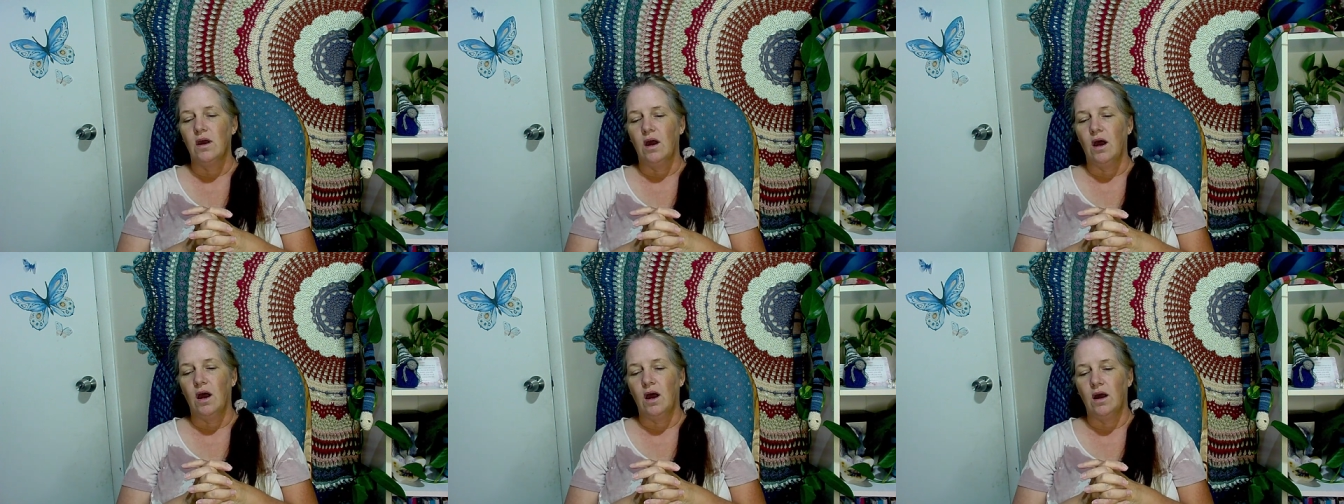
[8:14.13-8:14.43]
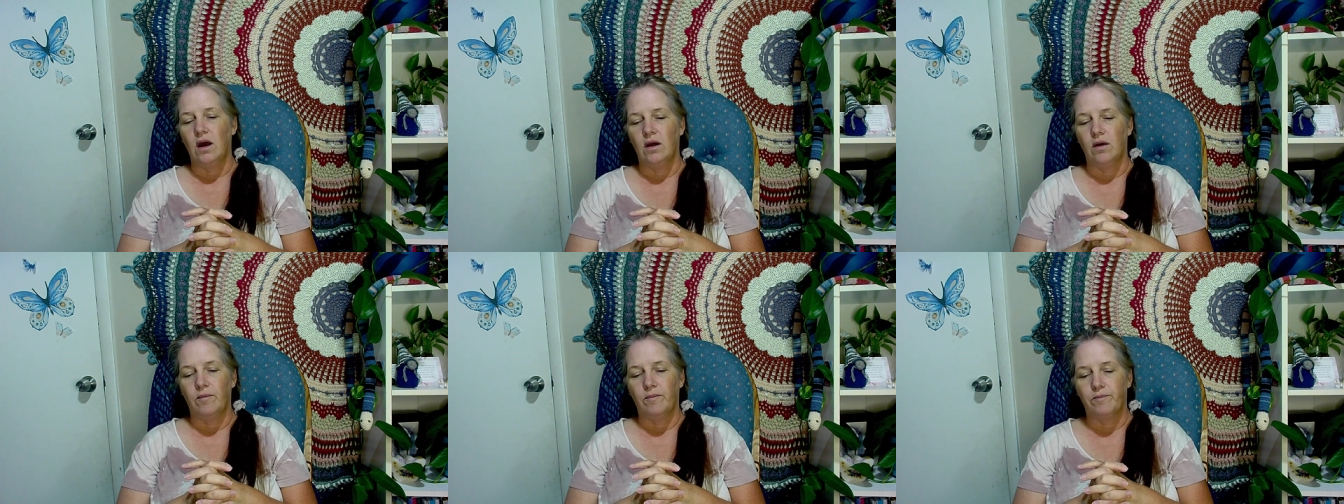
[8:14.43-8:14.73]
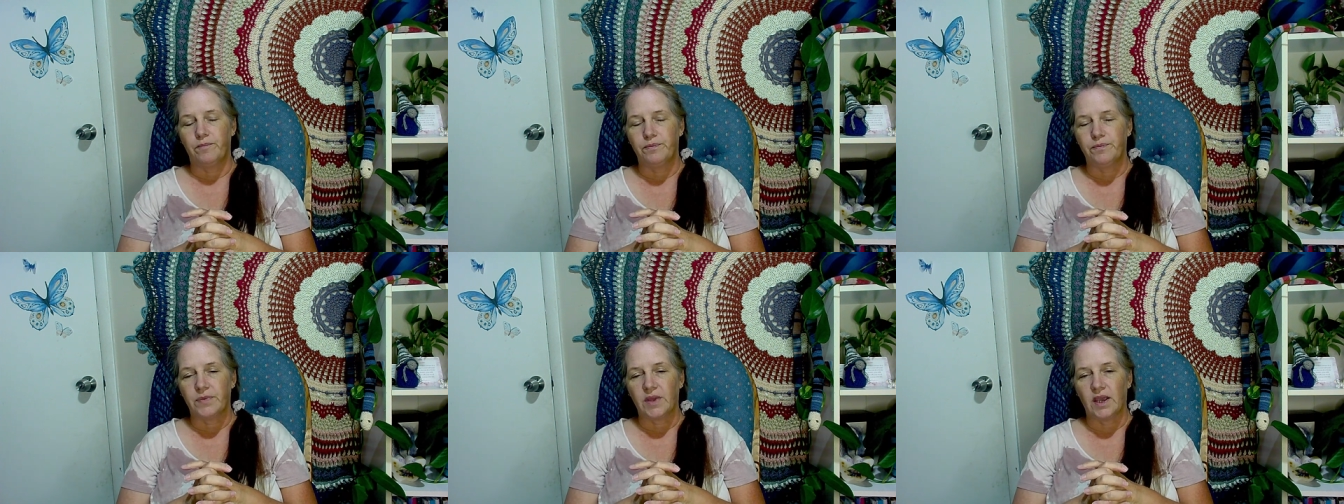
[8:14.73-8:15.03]
Um,
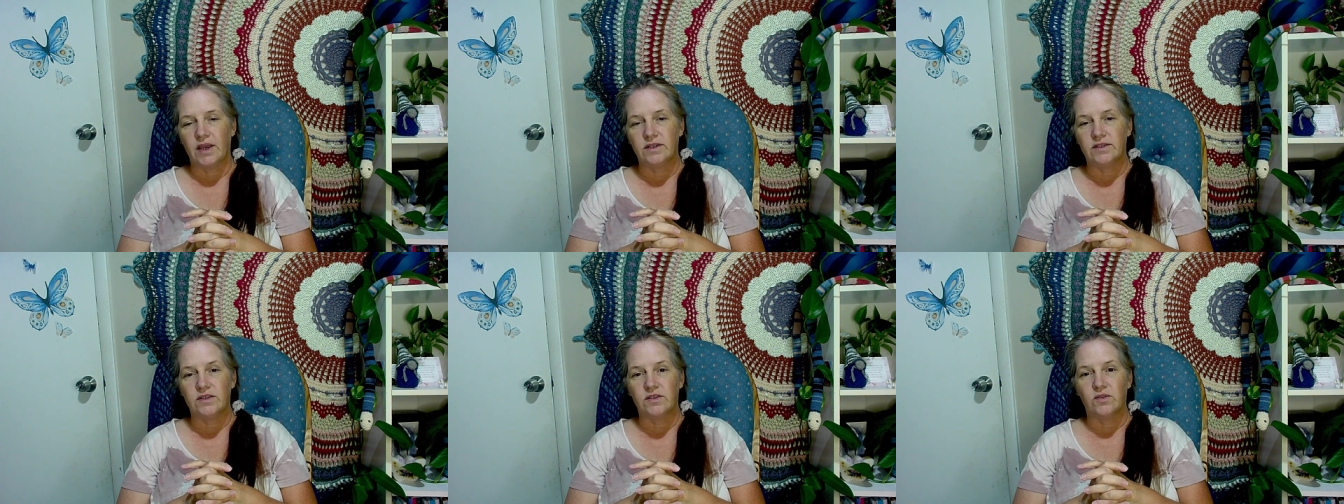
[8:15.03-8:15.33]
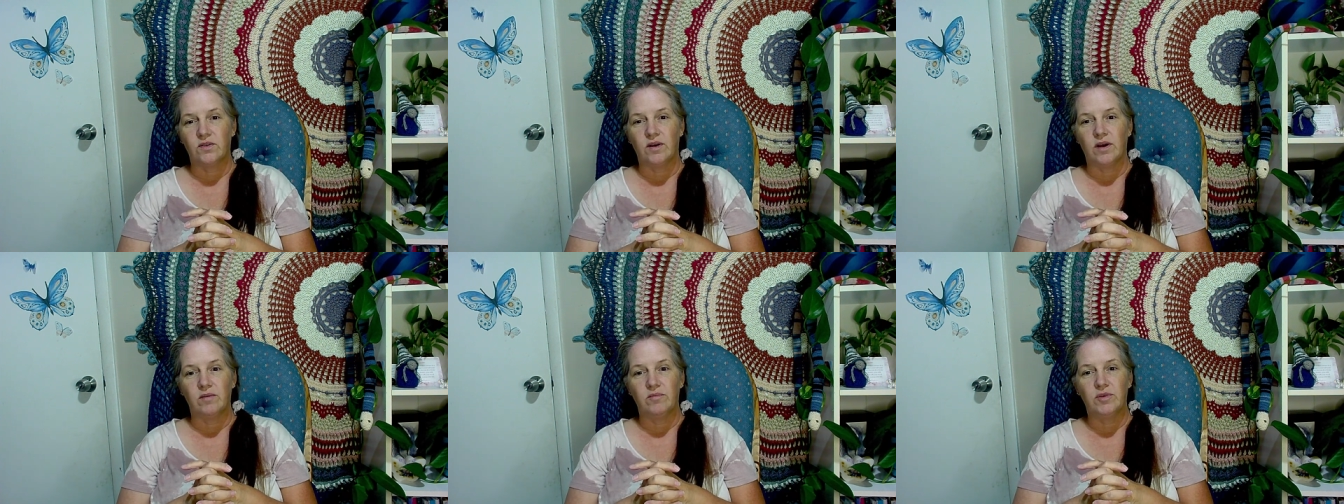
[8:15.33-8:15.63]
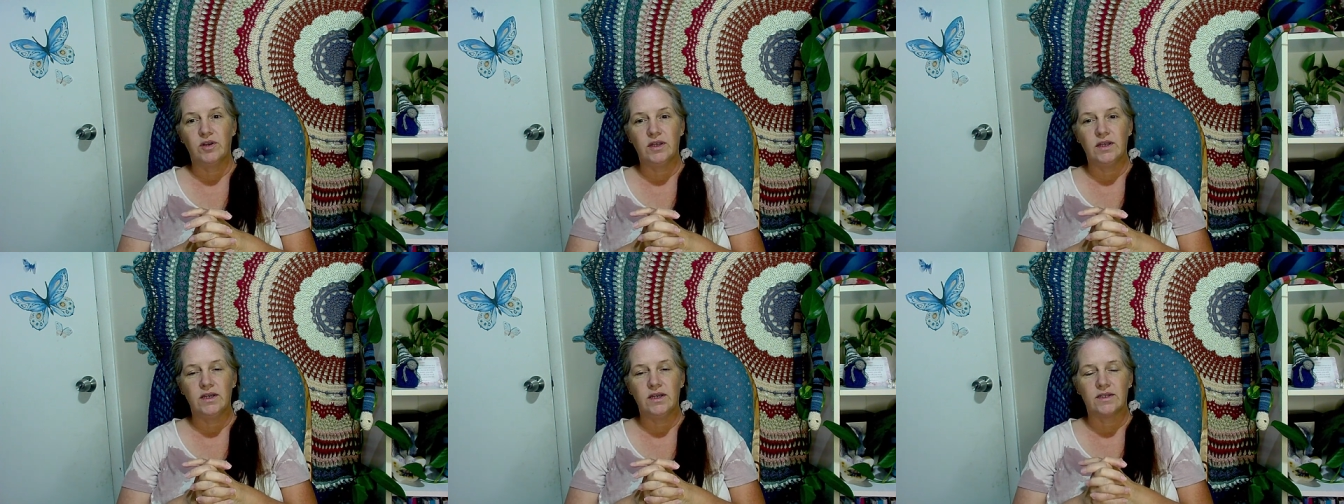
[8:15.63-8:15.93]
and so I'm
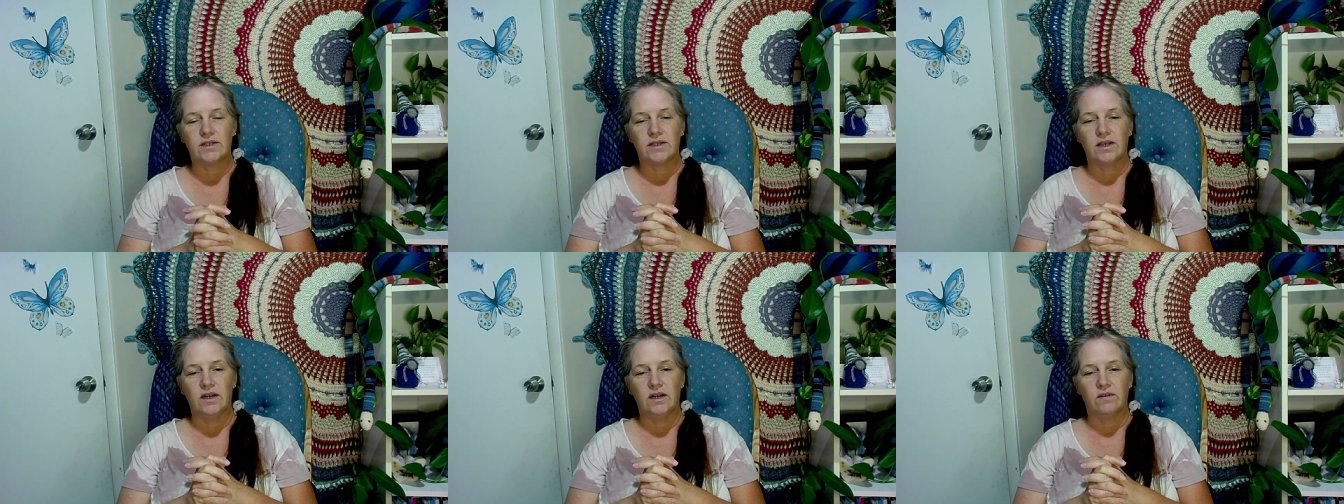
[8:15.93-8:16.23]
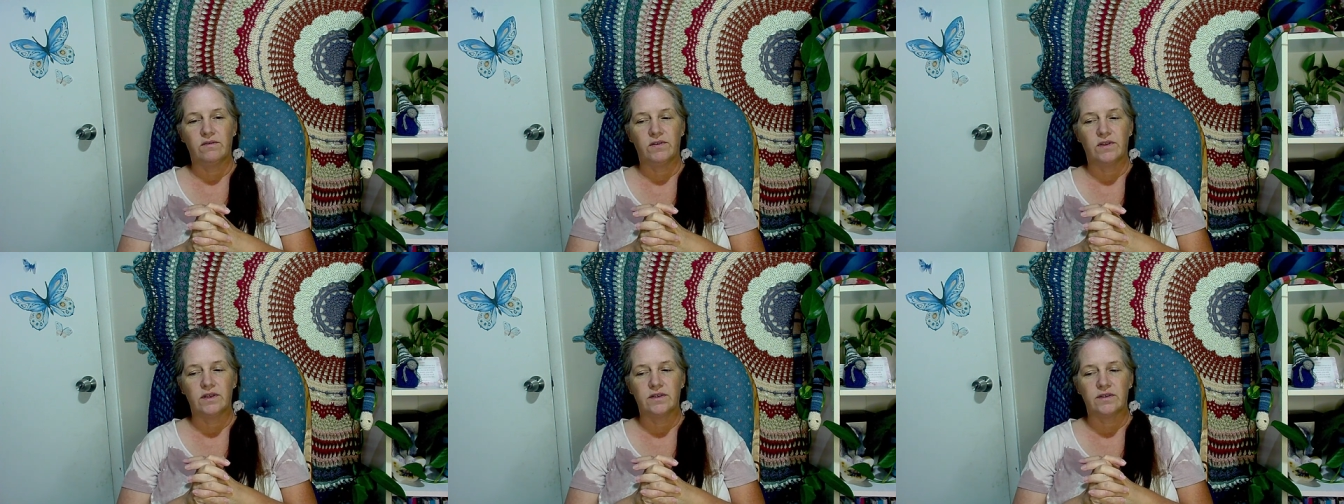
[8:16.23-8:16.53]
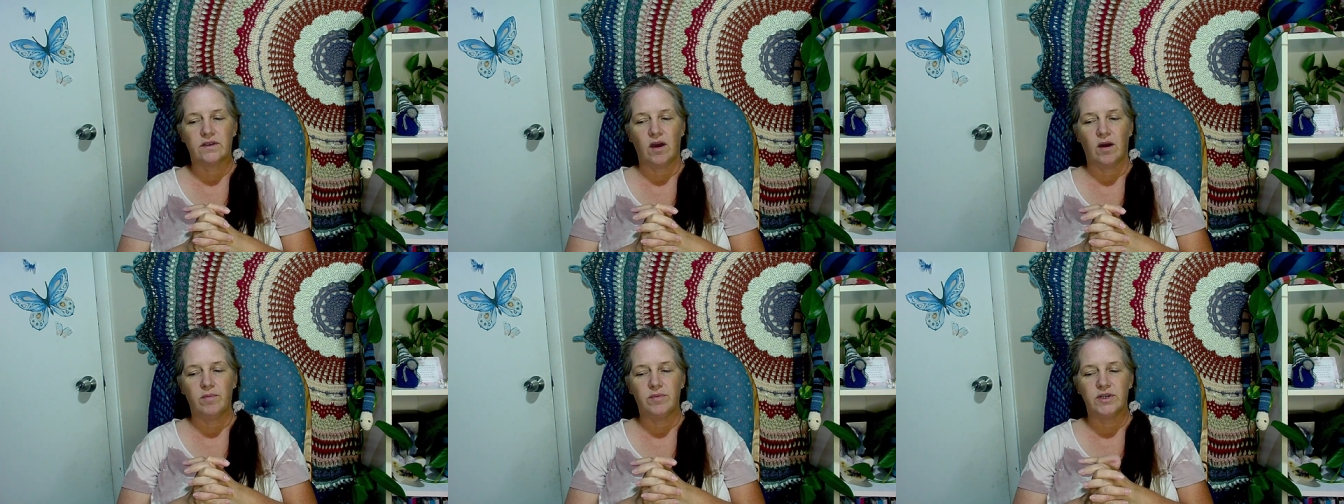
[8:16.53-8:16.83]
really excited for this
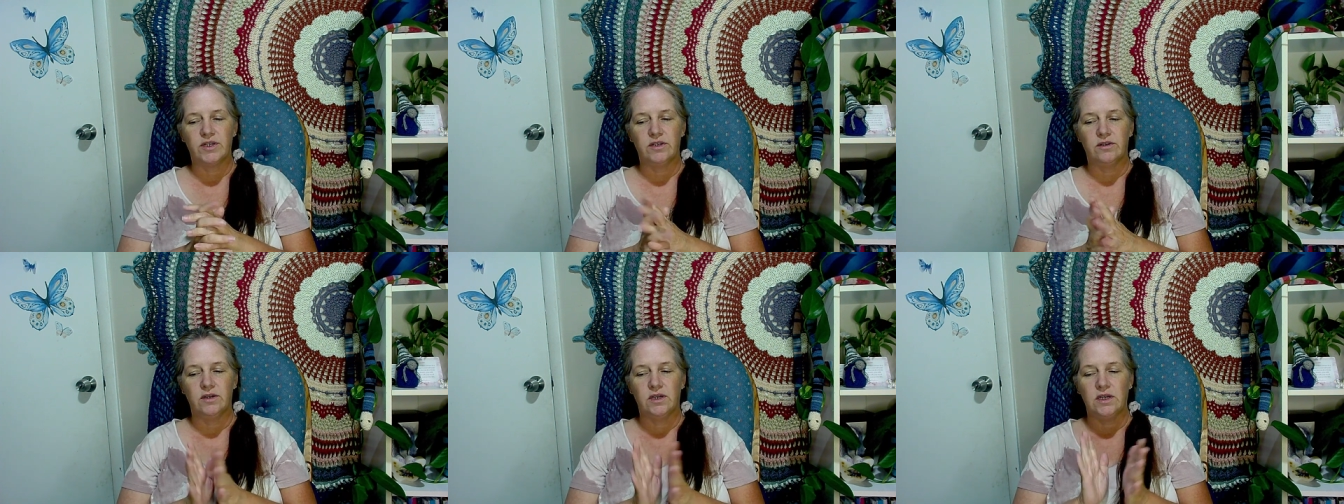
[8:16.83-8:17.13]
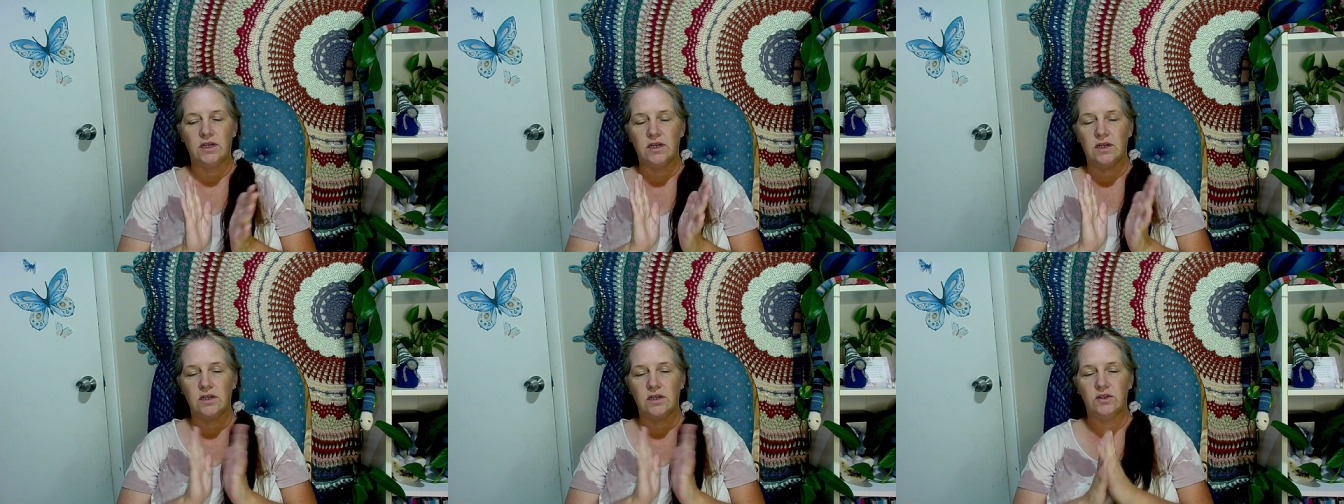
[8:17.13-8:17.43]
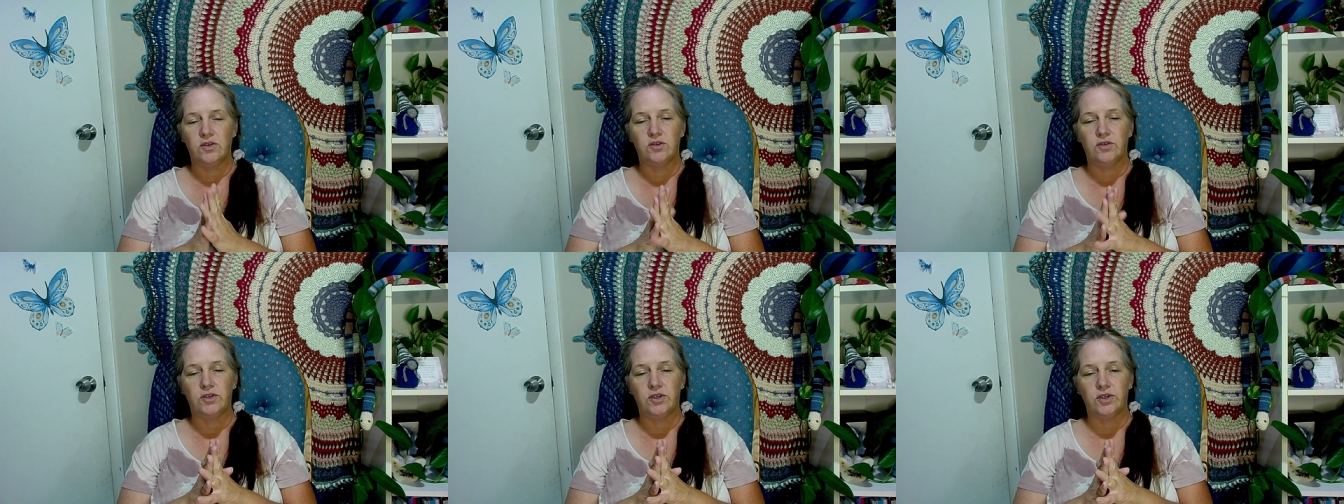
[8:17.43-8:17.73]
opportunity
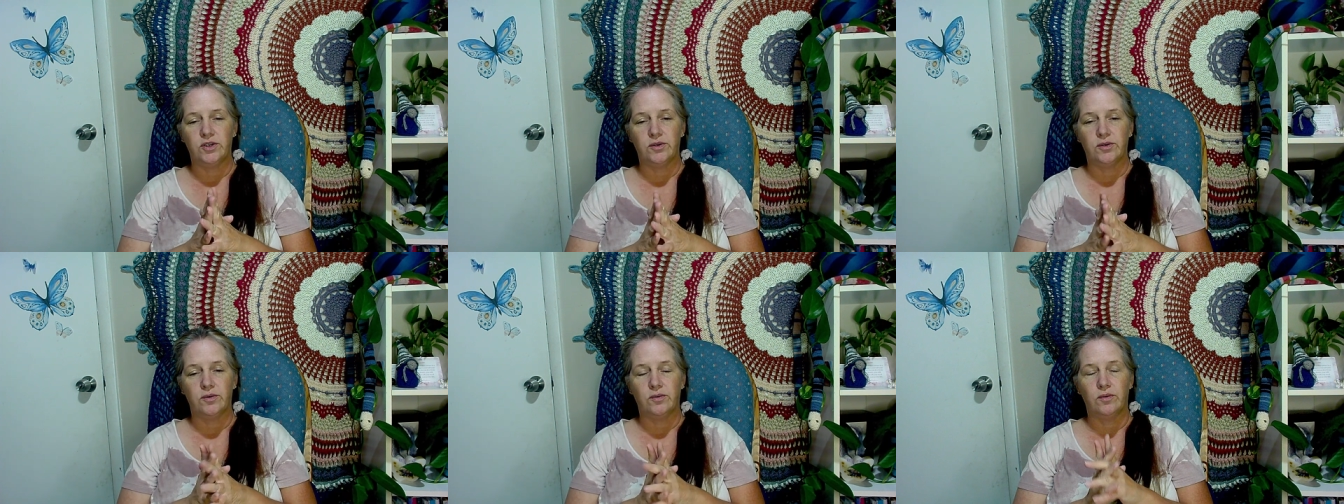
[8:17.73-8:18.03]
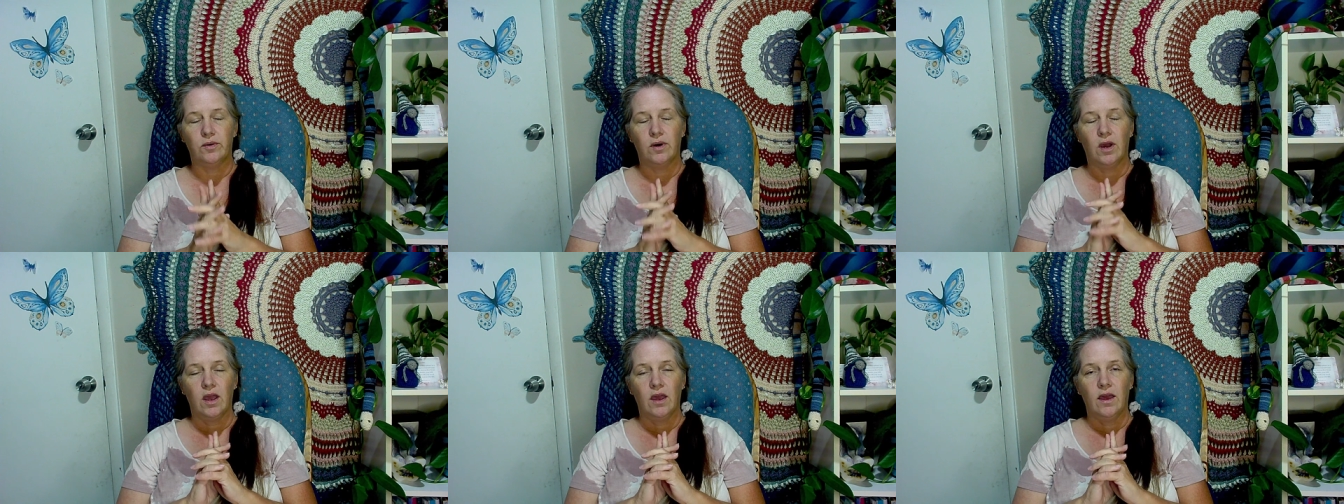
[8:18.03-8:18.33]
to do